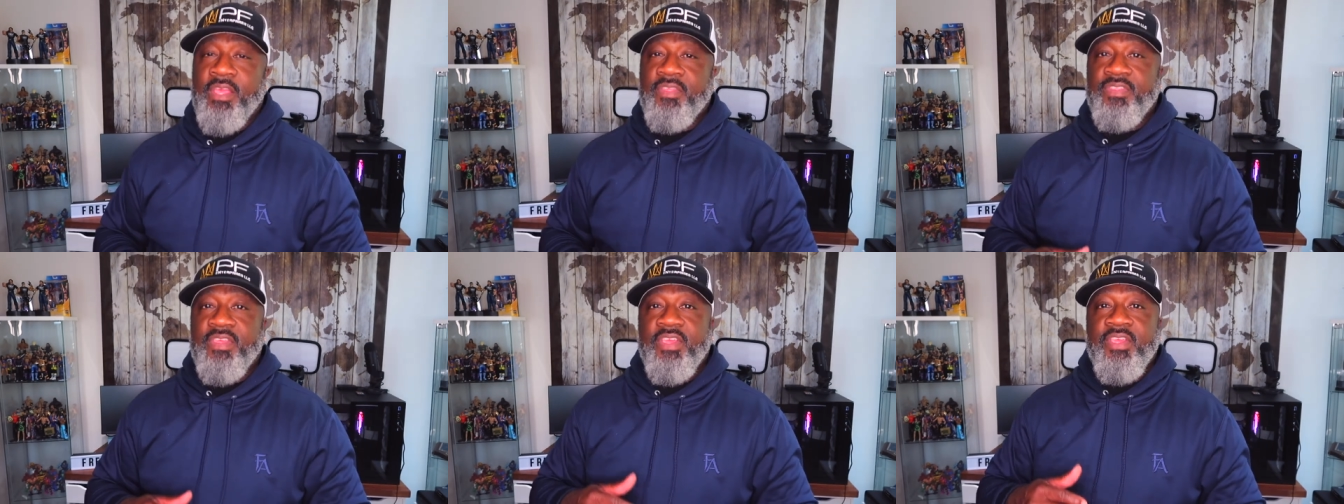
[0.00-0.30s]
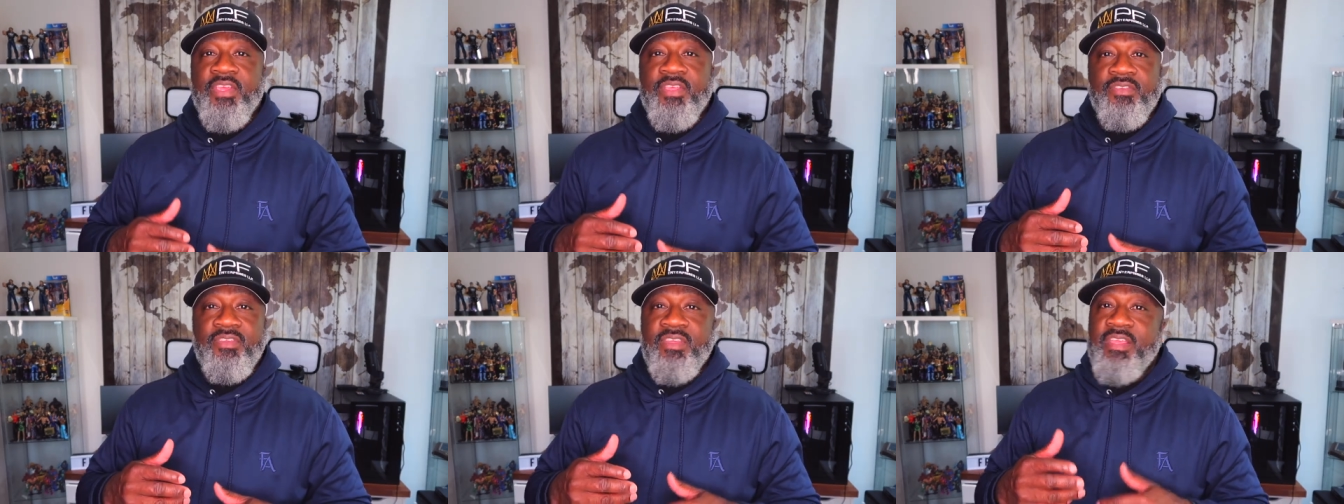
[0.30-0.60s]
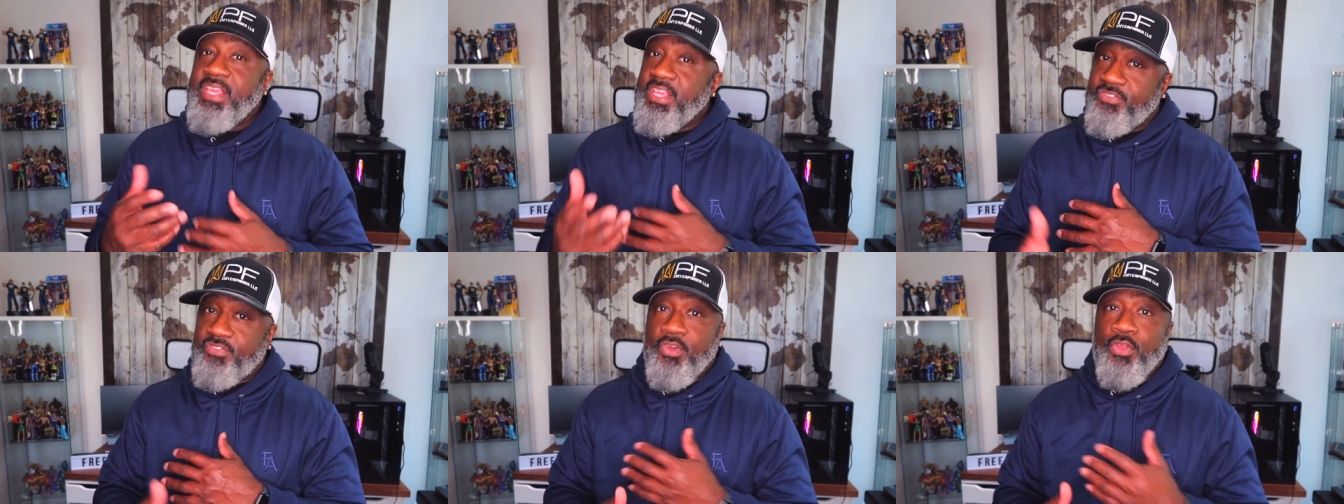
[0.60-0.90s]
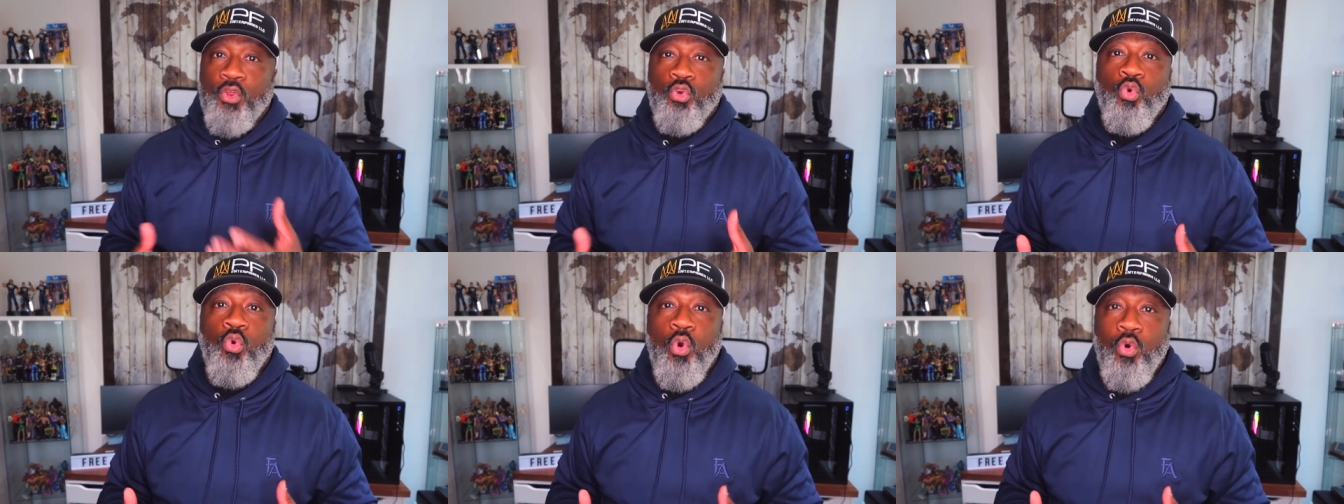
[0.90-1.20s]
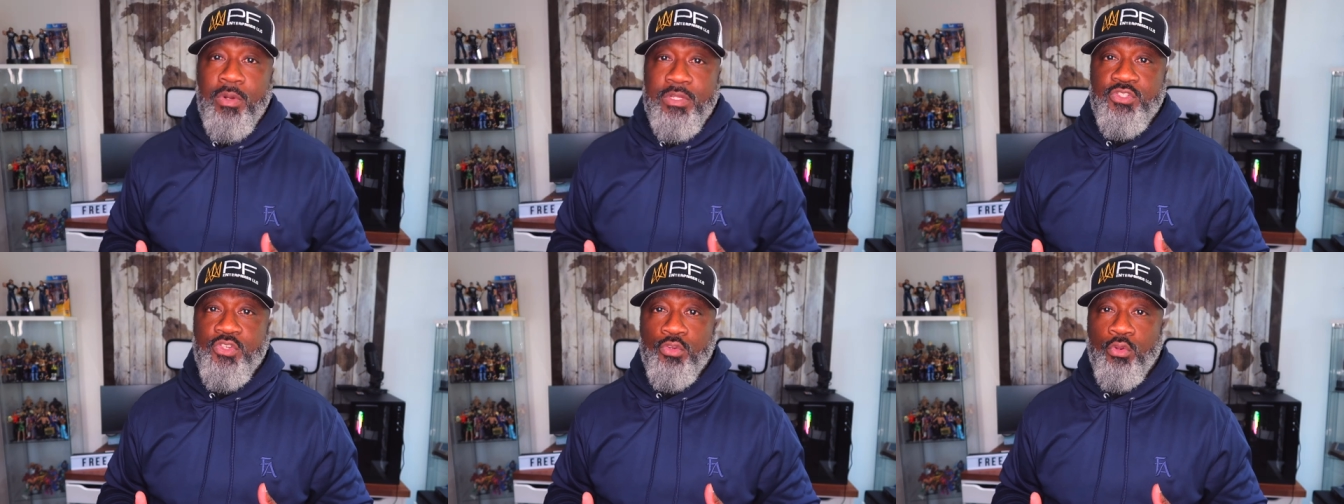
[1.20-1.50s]
And then he's going to
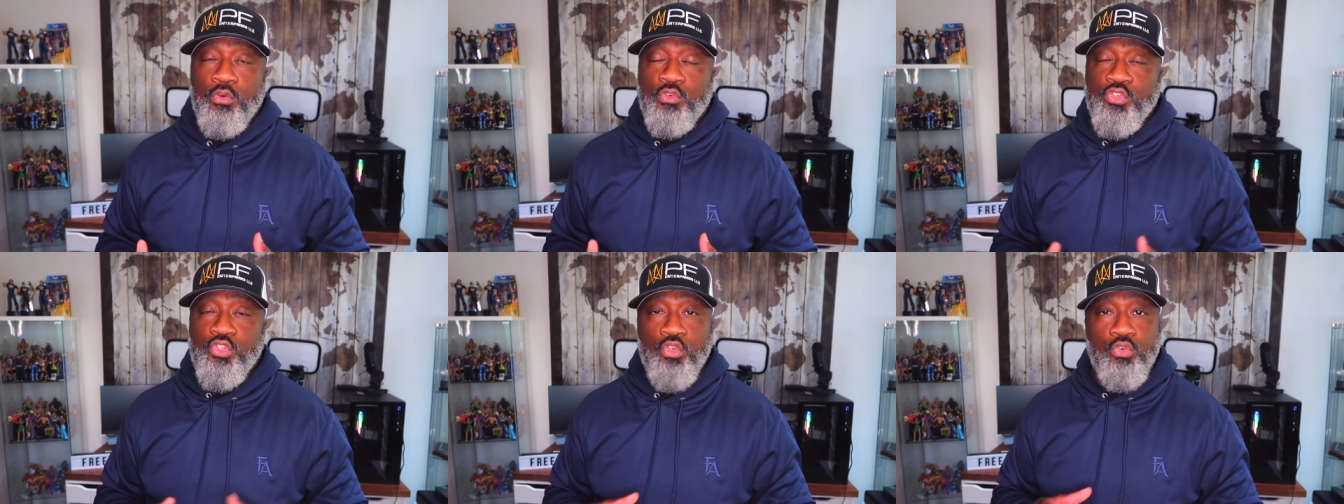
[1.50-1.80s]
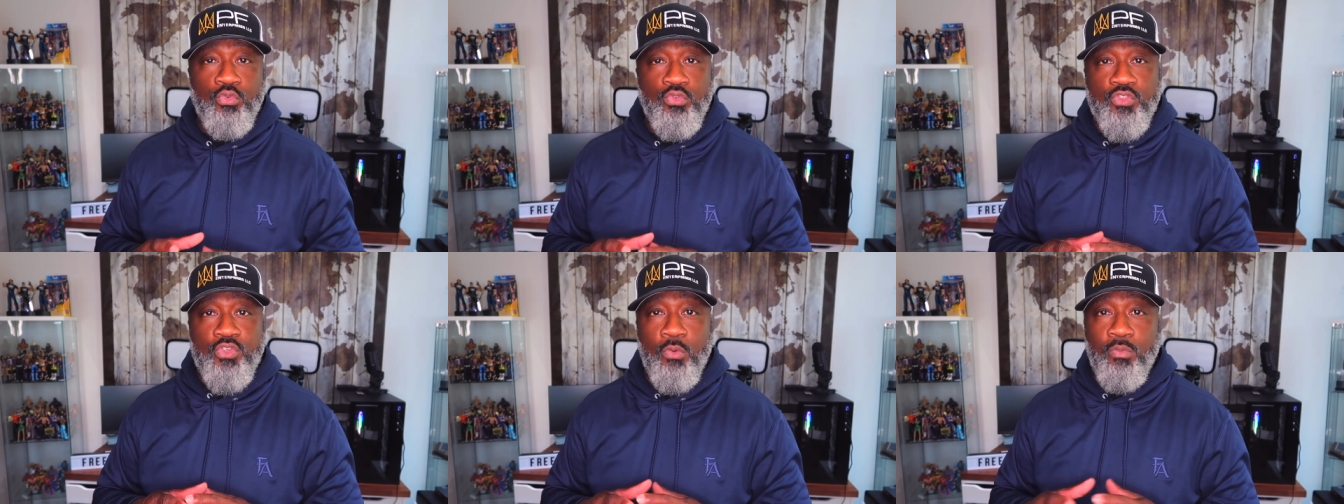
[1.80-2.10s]
grow into those shoes.